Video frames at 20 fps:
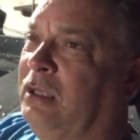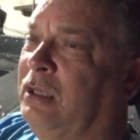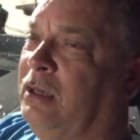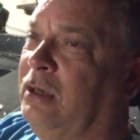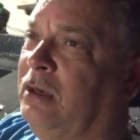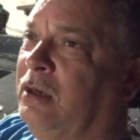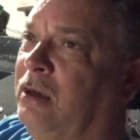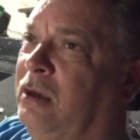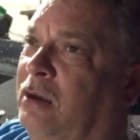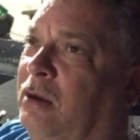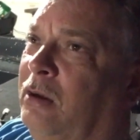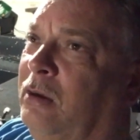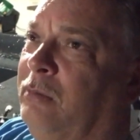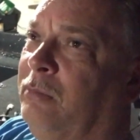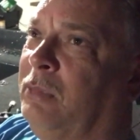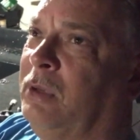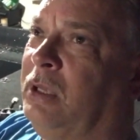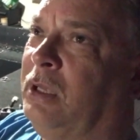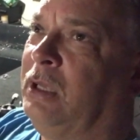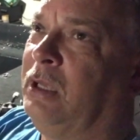
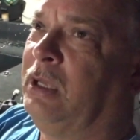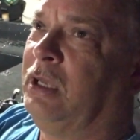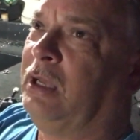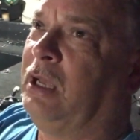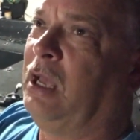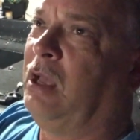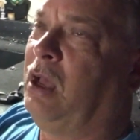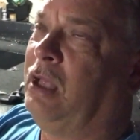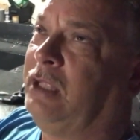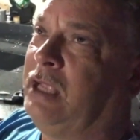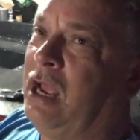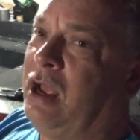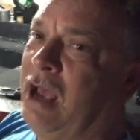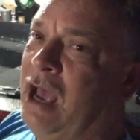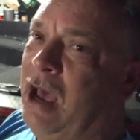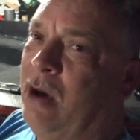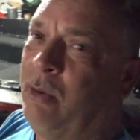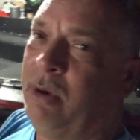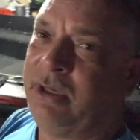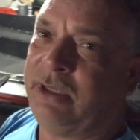down
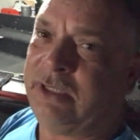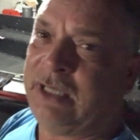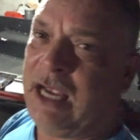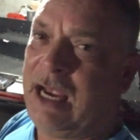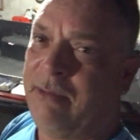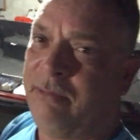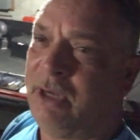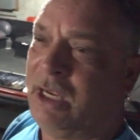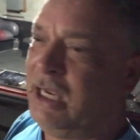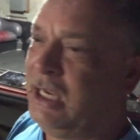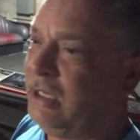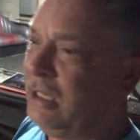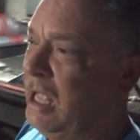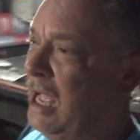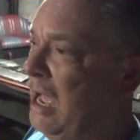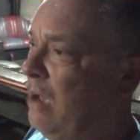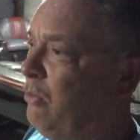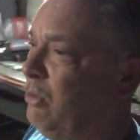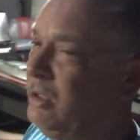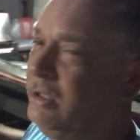Highway 70, and
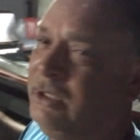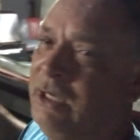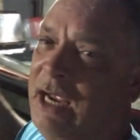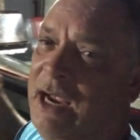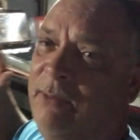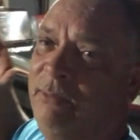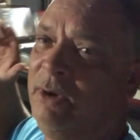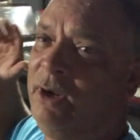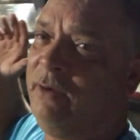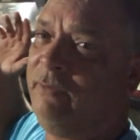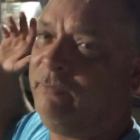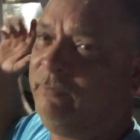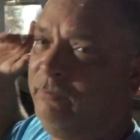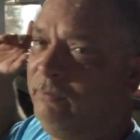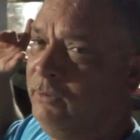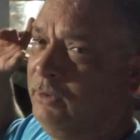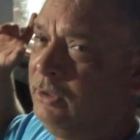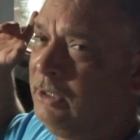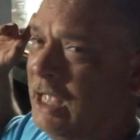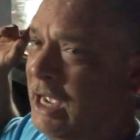Highway 70,
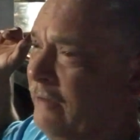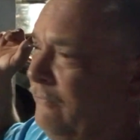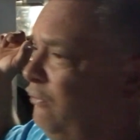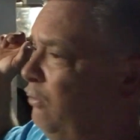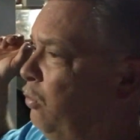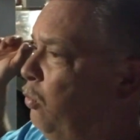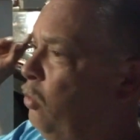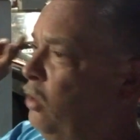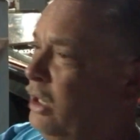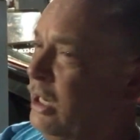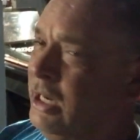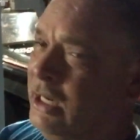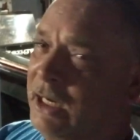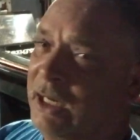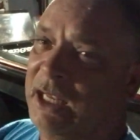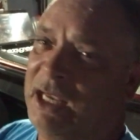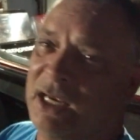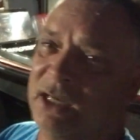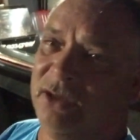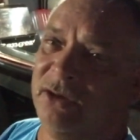like from one end
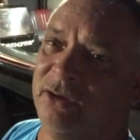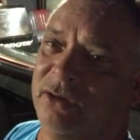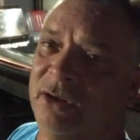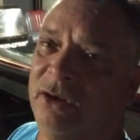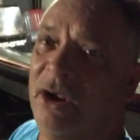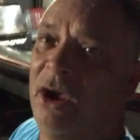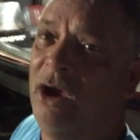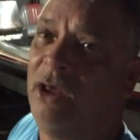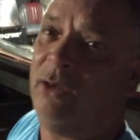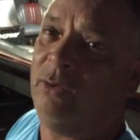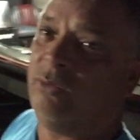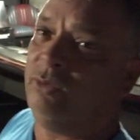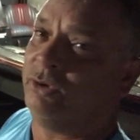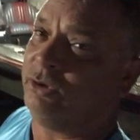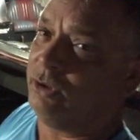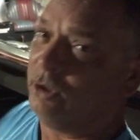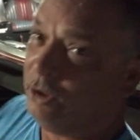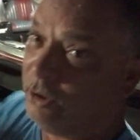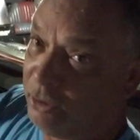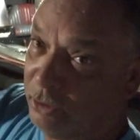of Kinston to the other,
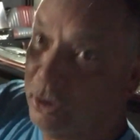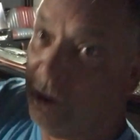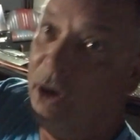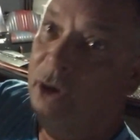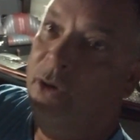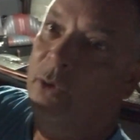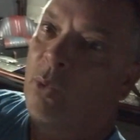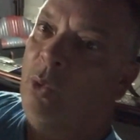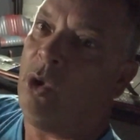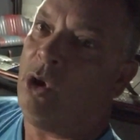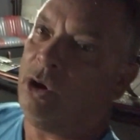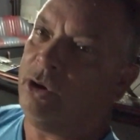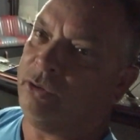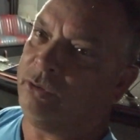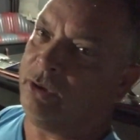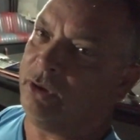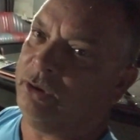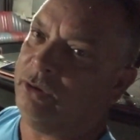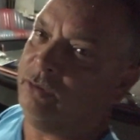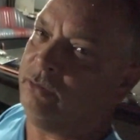was
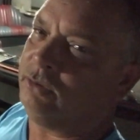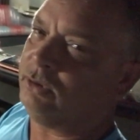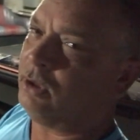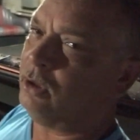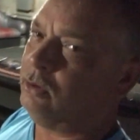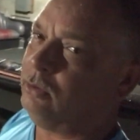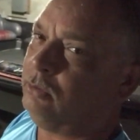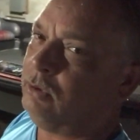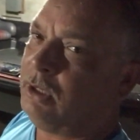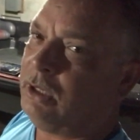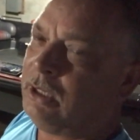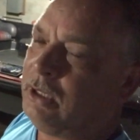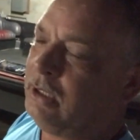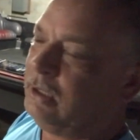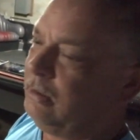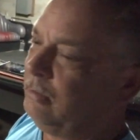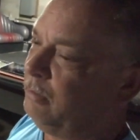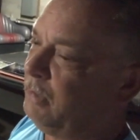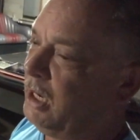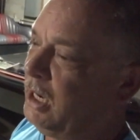underwater too. So,
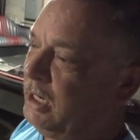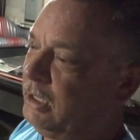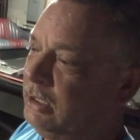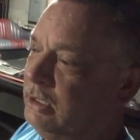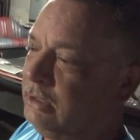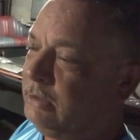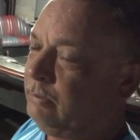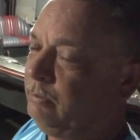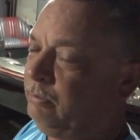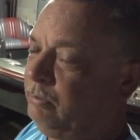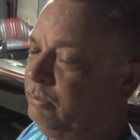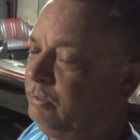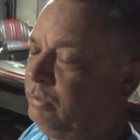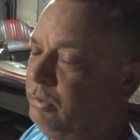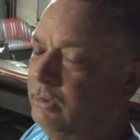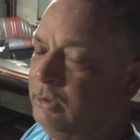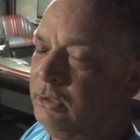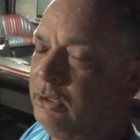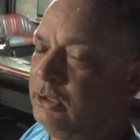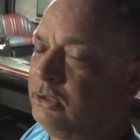man,
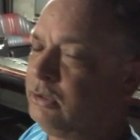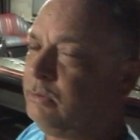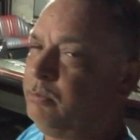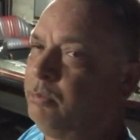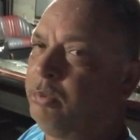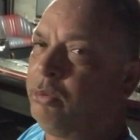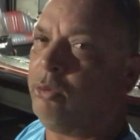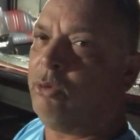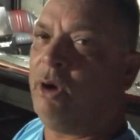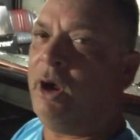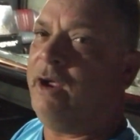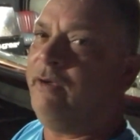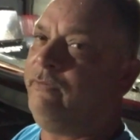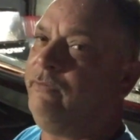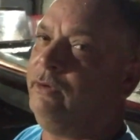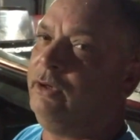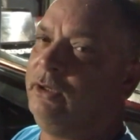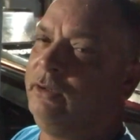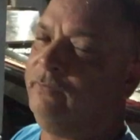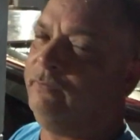just pray
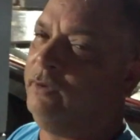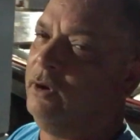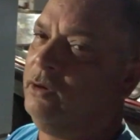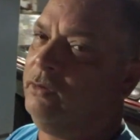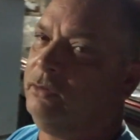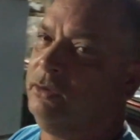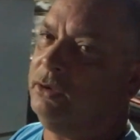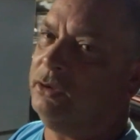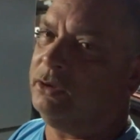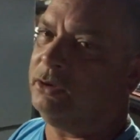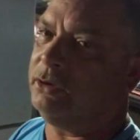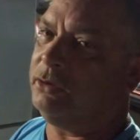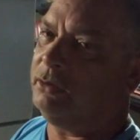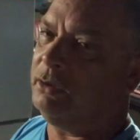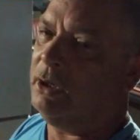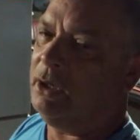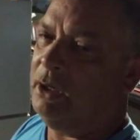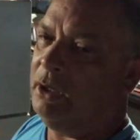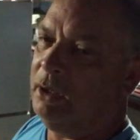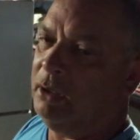for these
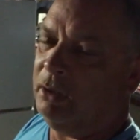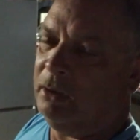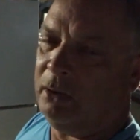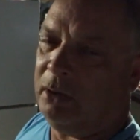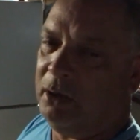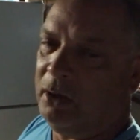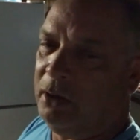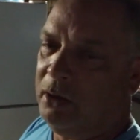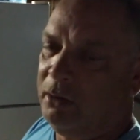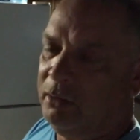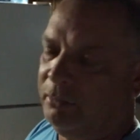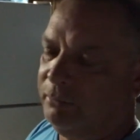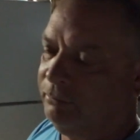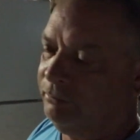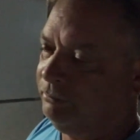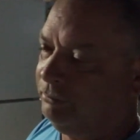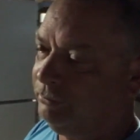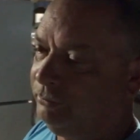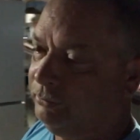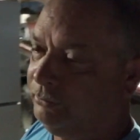folks.
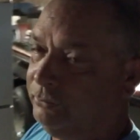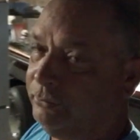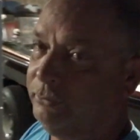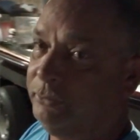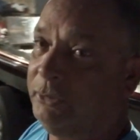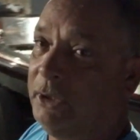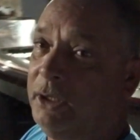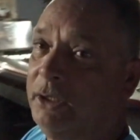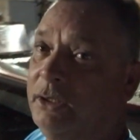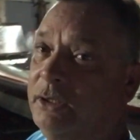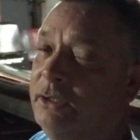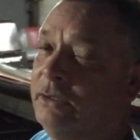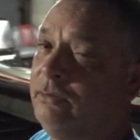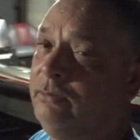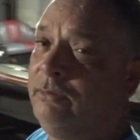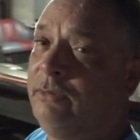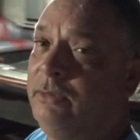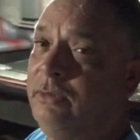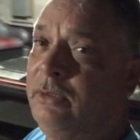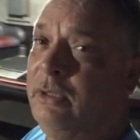They just
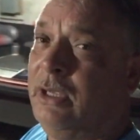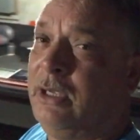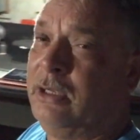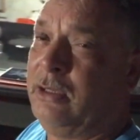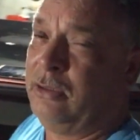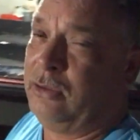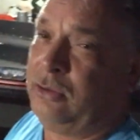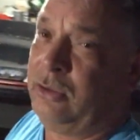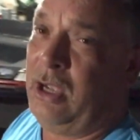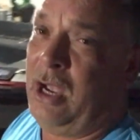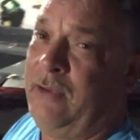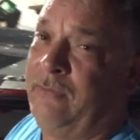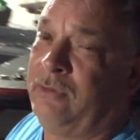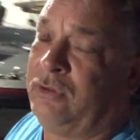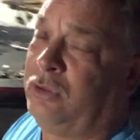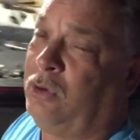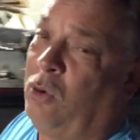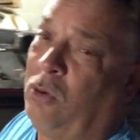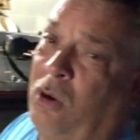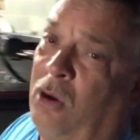have
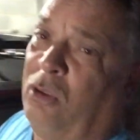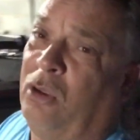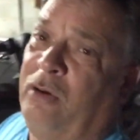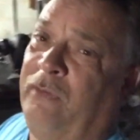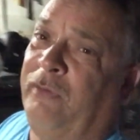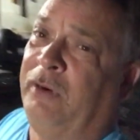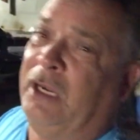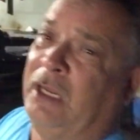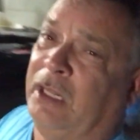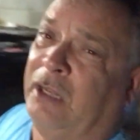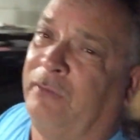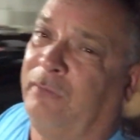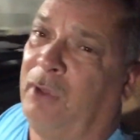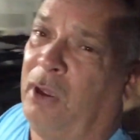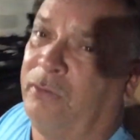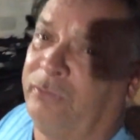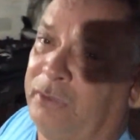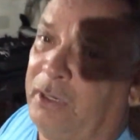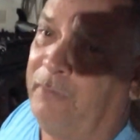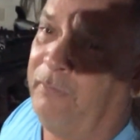to start all over again. They've
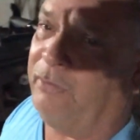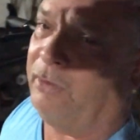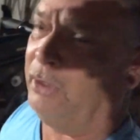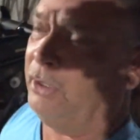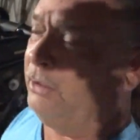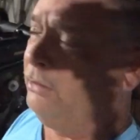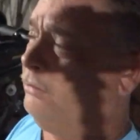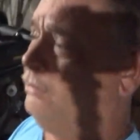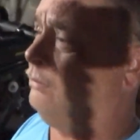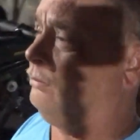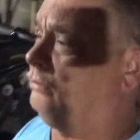lost everything.